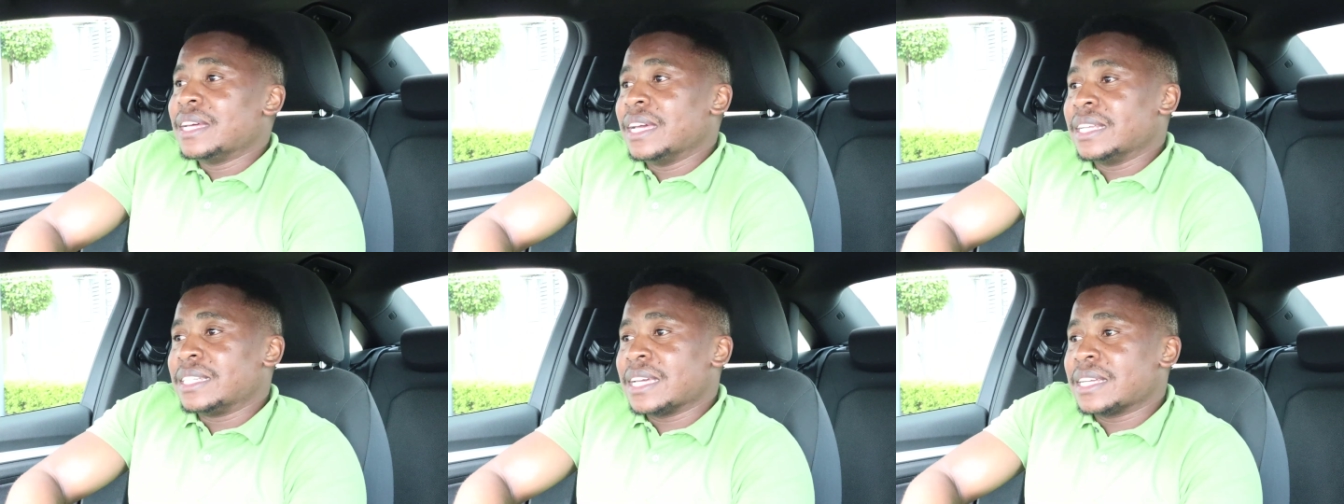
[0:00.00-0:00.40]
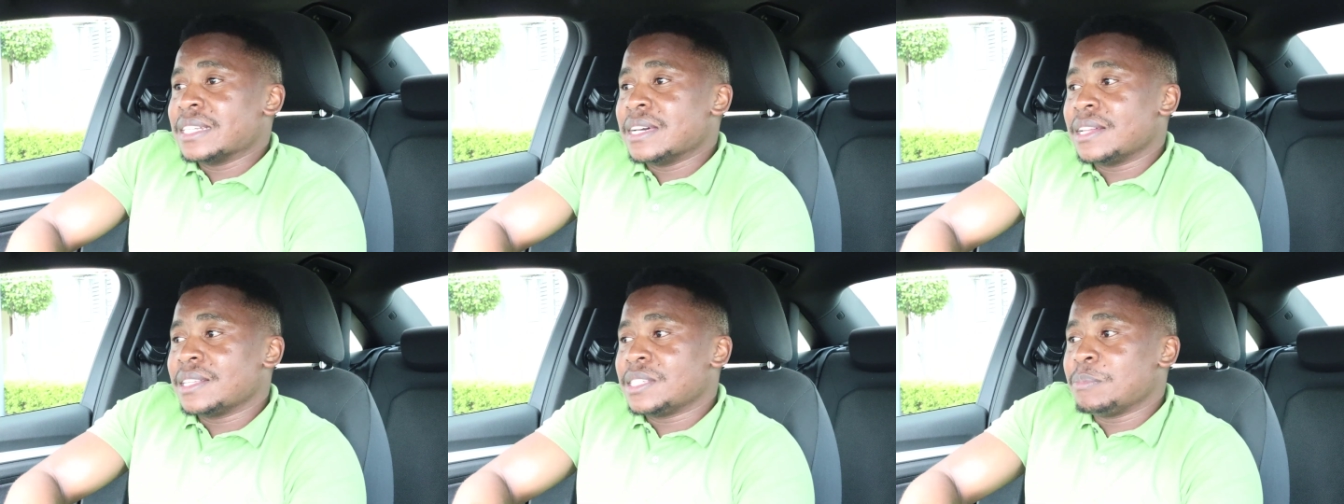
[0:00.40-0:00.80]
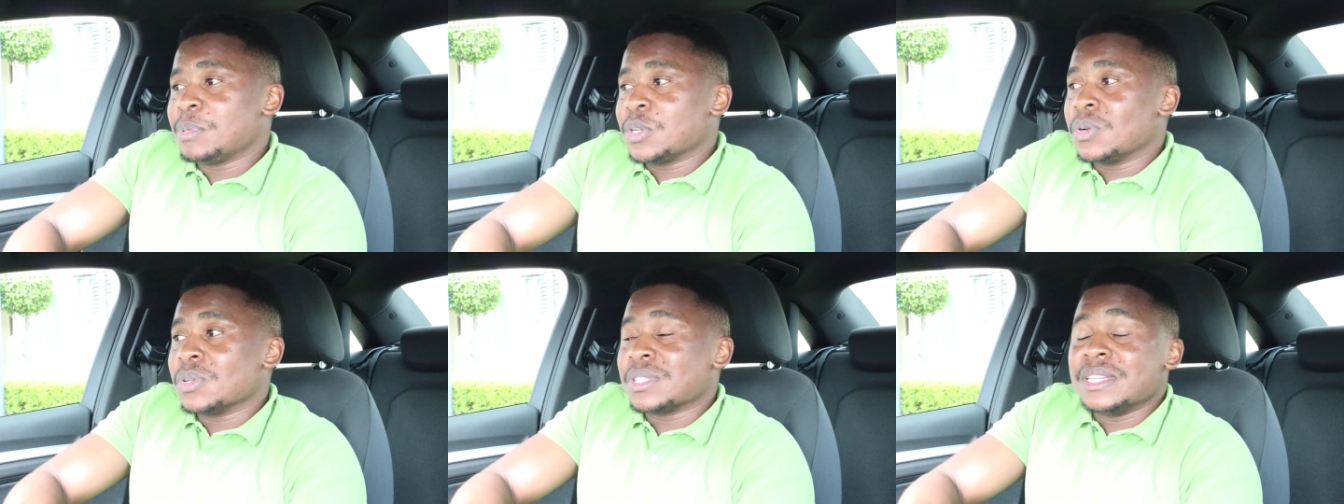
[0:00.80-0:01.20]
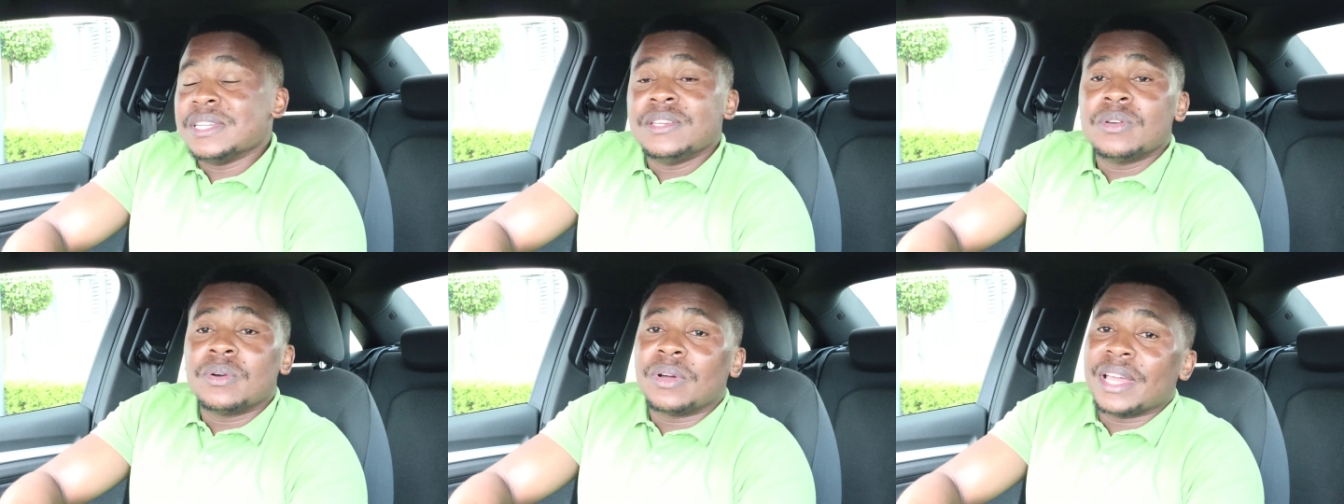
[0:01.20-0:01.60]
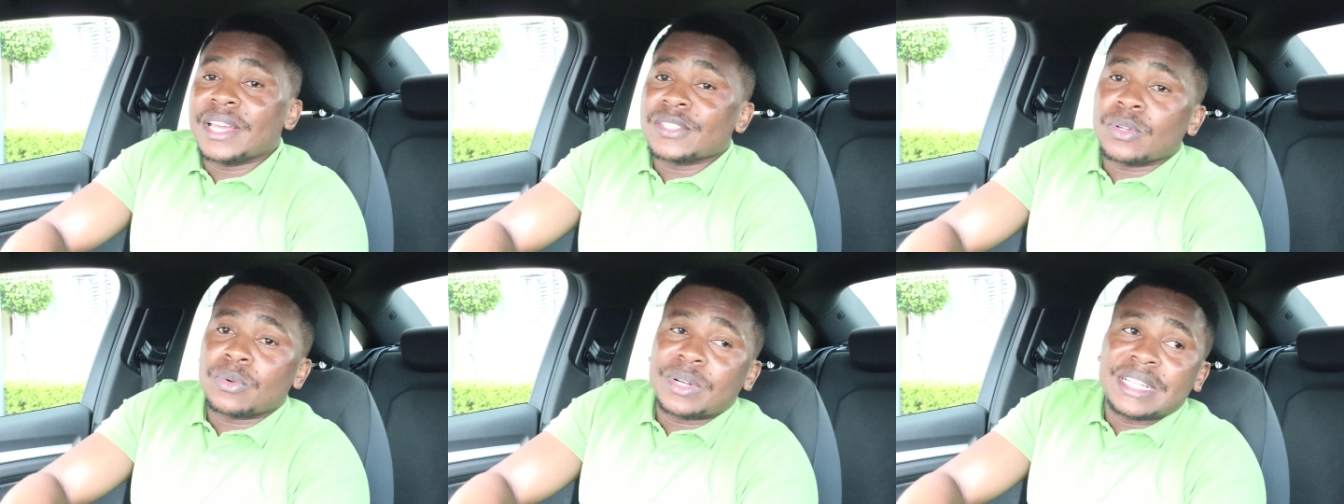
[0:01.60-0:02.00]
uh, technology because NIO
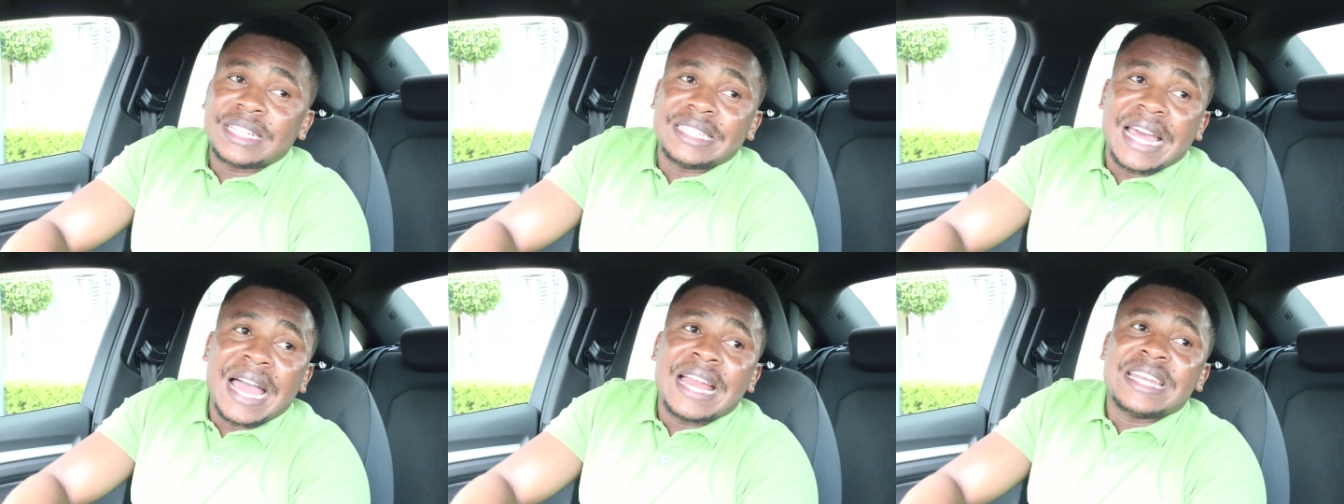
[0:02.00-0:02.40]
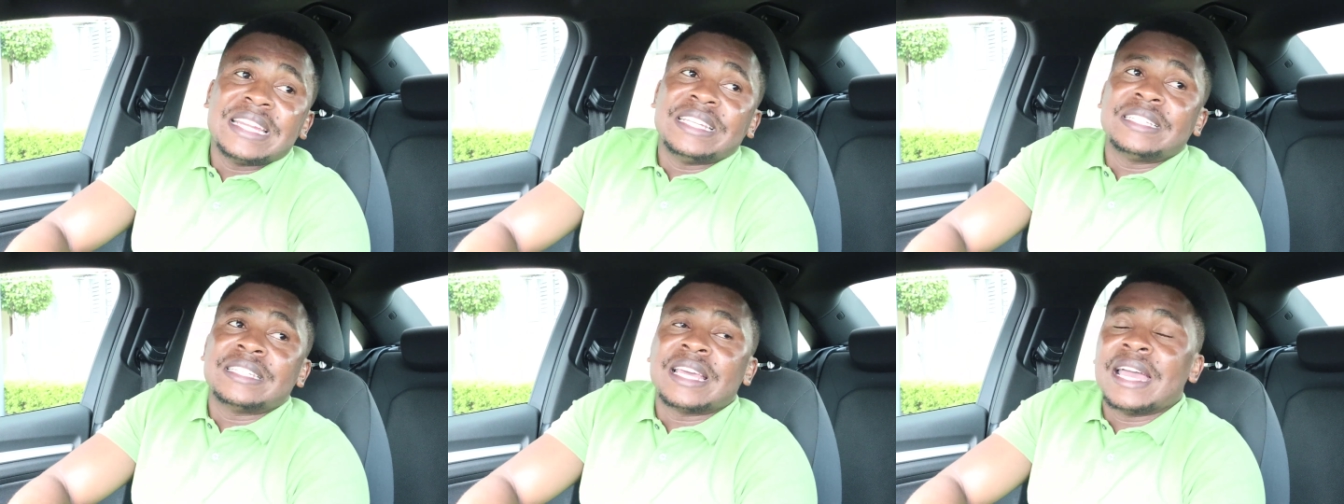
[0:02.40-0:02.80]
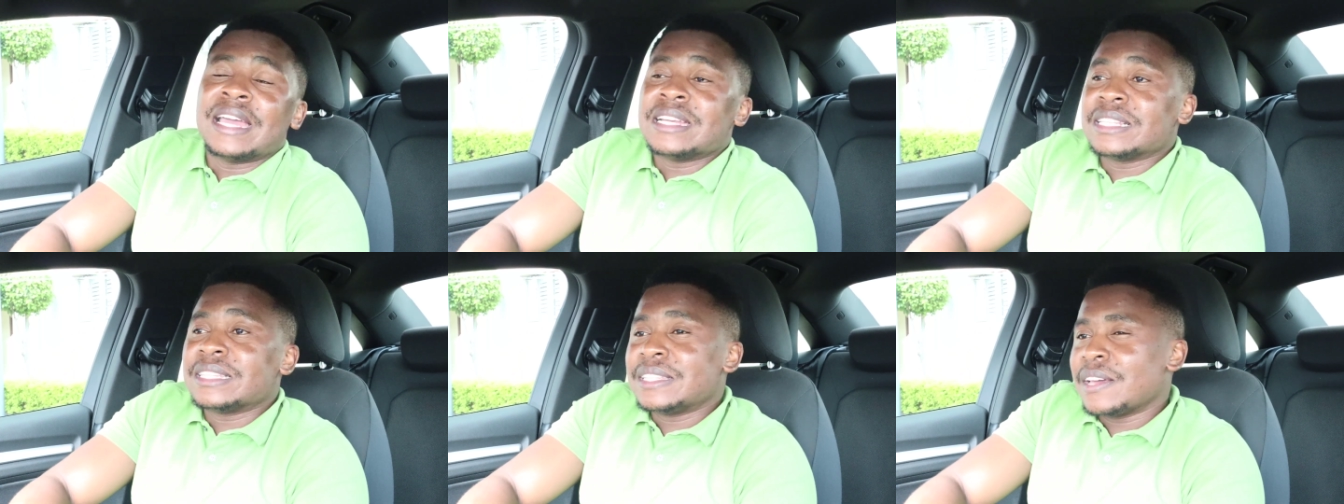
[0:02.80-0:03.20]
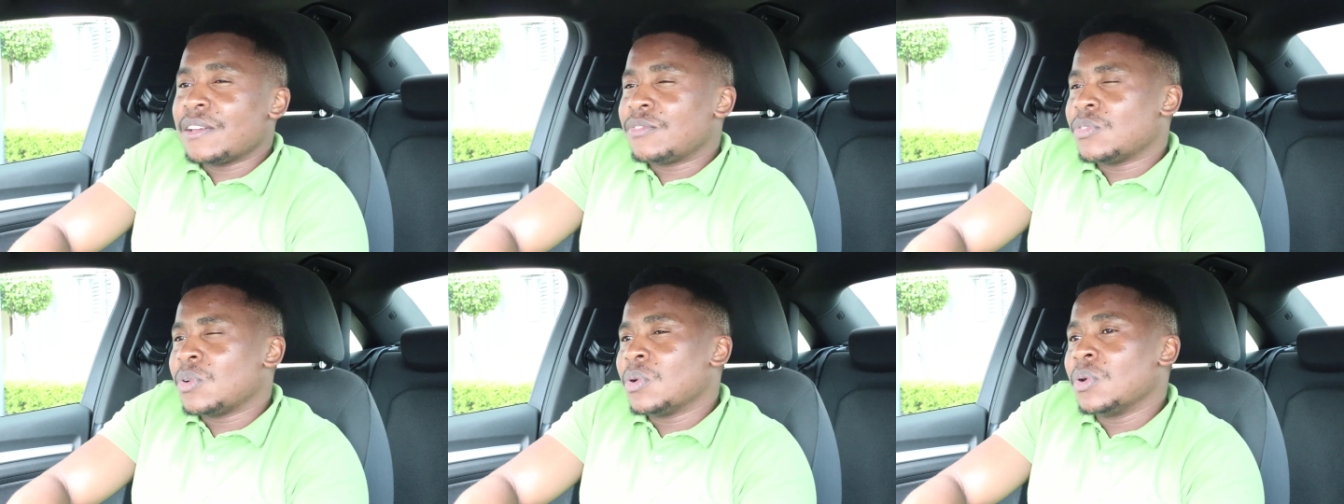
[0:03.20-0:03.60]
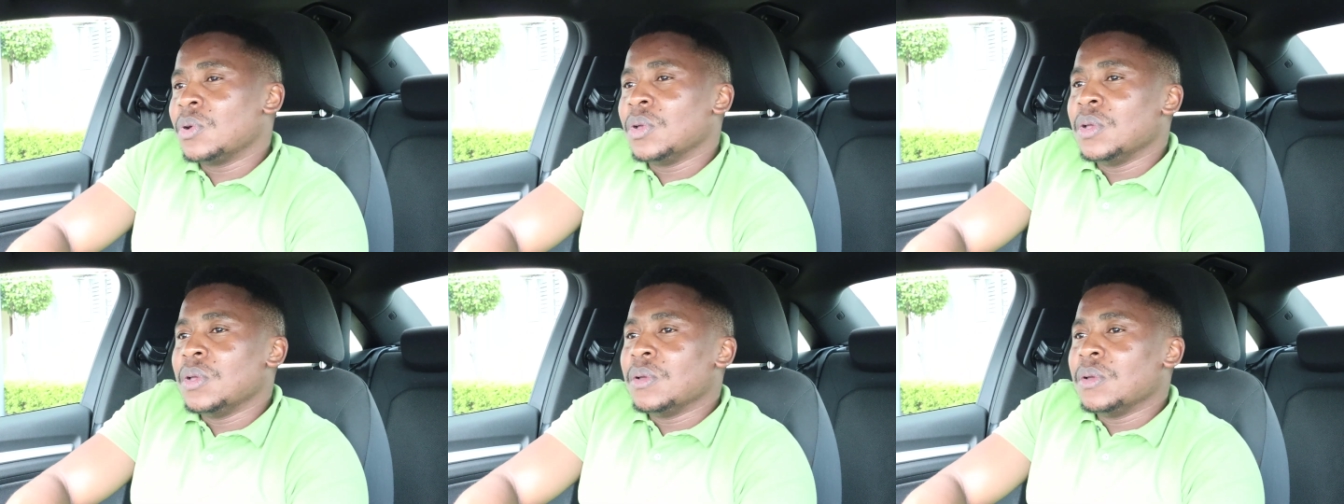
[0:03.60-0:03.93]
has already done it and therefore